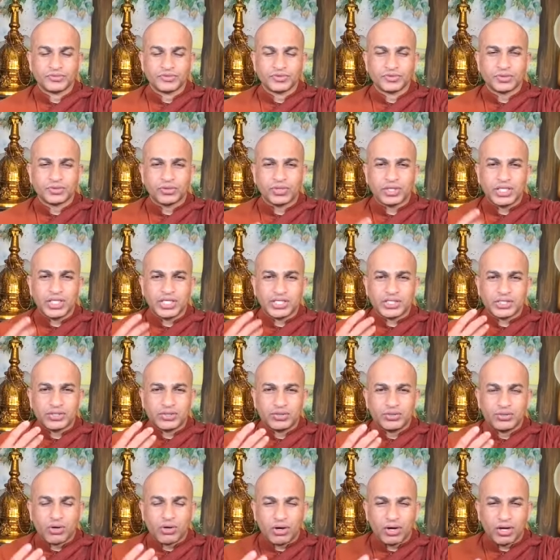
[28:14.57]
So this
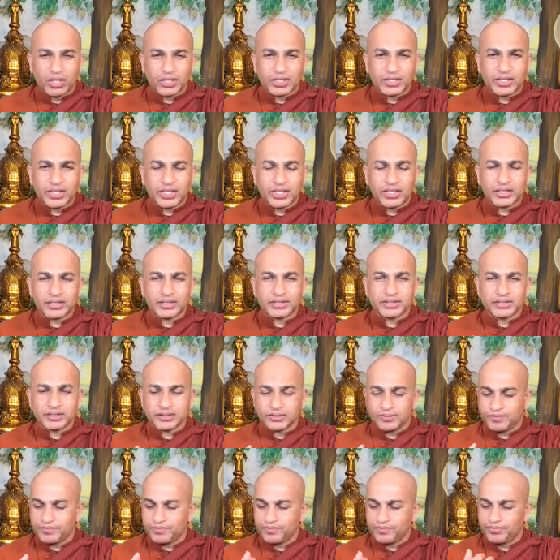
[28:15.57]
dog
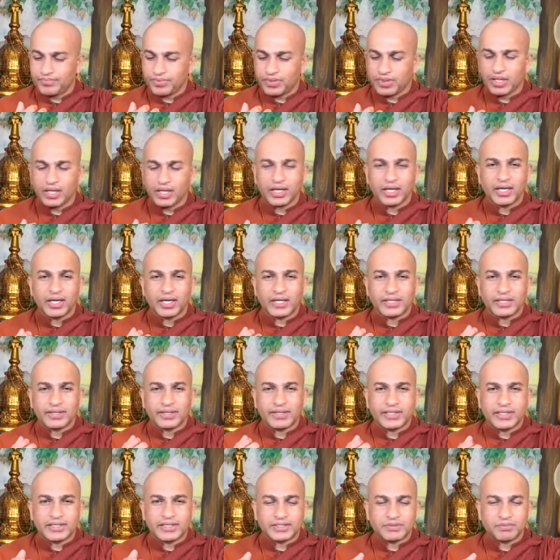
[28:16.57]
thinks
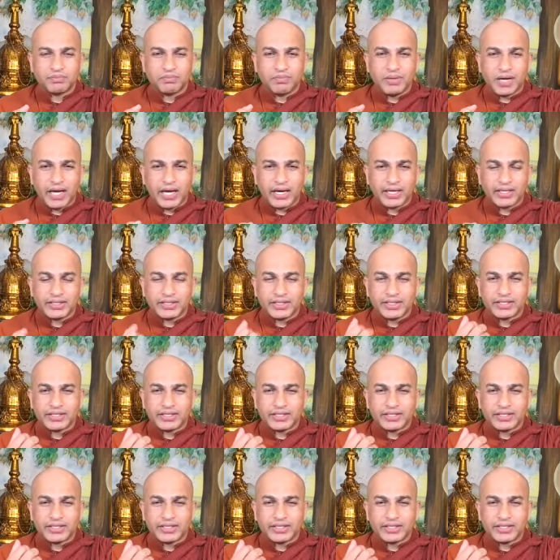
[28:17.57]
this blood,